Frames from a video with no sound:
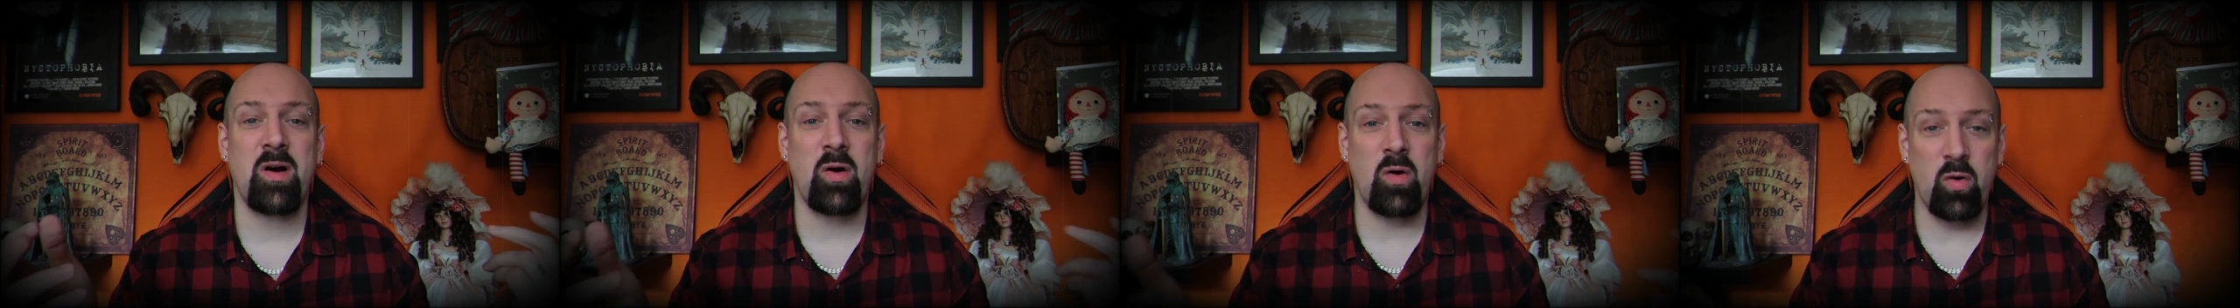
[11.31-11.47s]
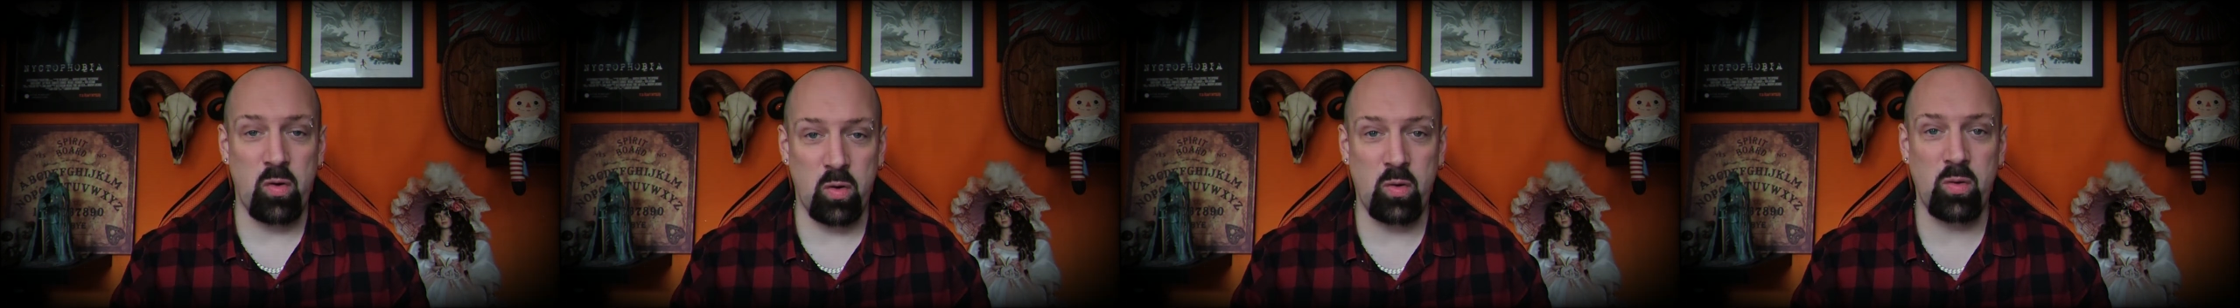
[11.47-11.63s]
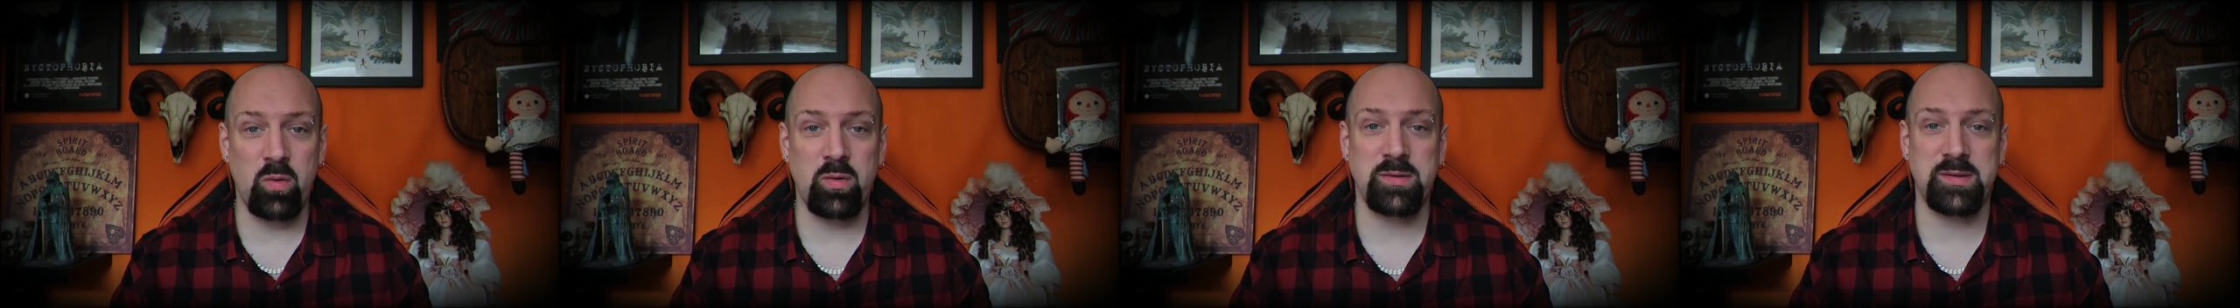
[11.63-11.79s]

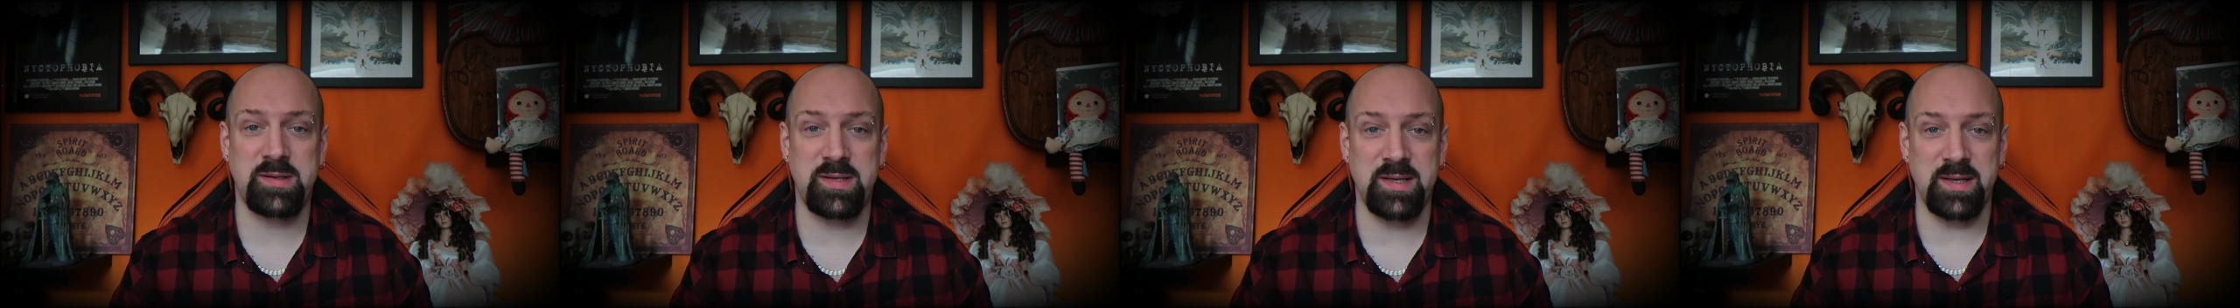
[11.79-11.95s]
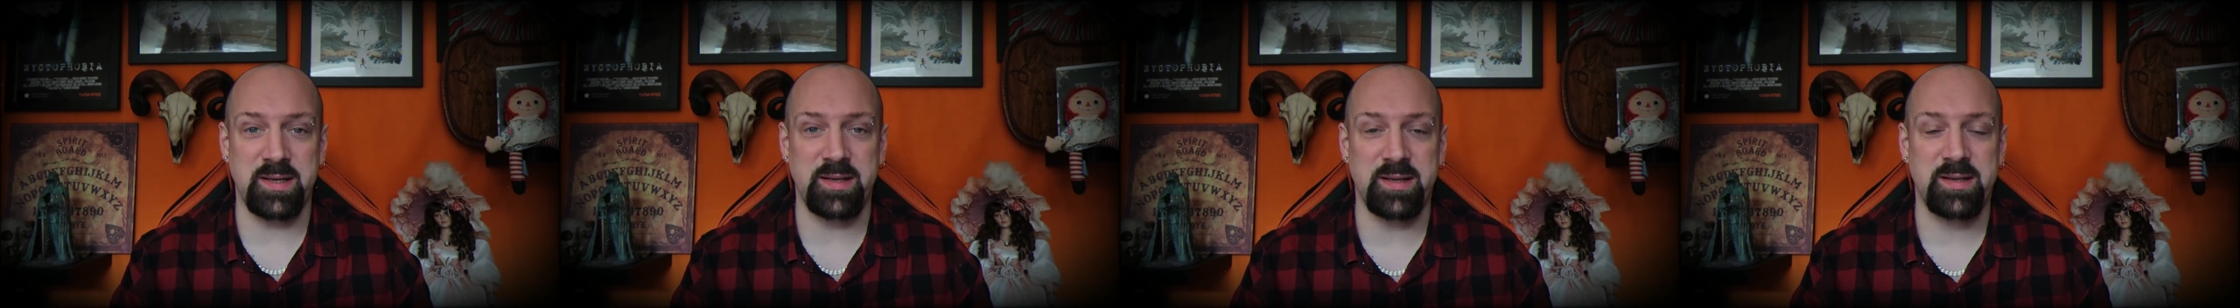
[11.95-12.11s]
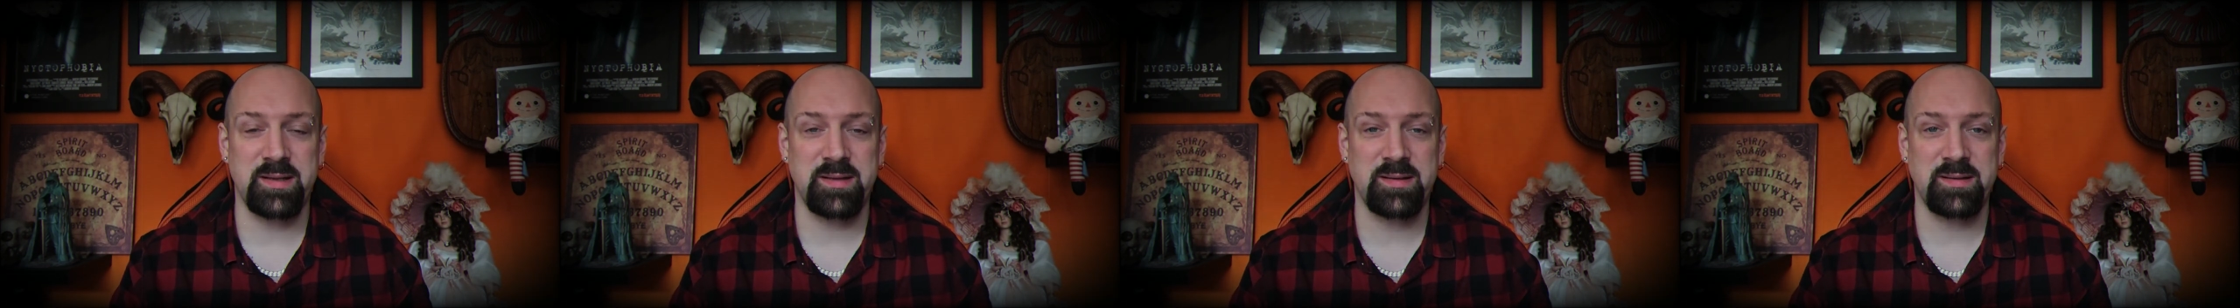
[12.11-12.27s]

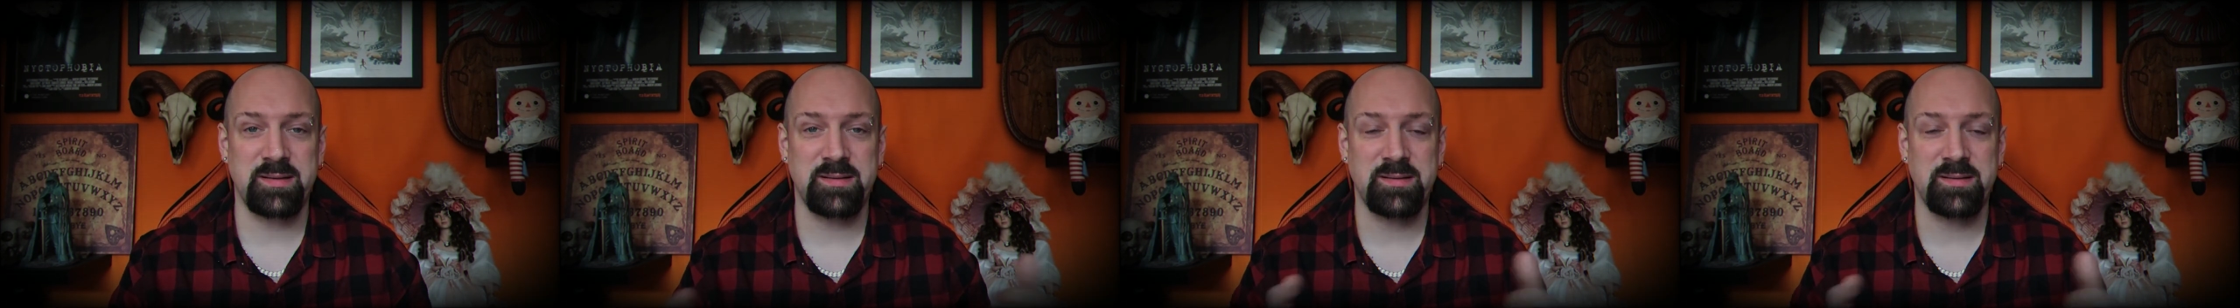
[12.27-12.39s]
haunted?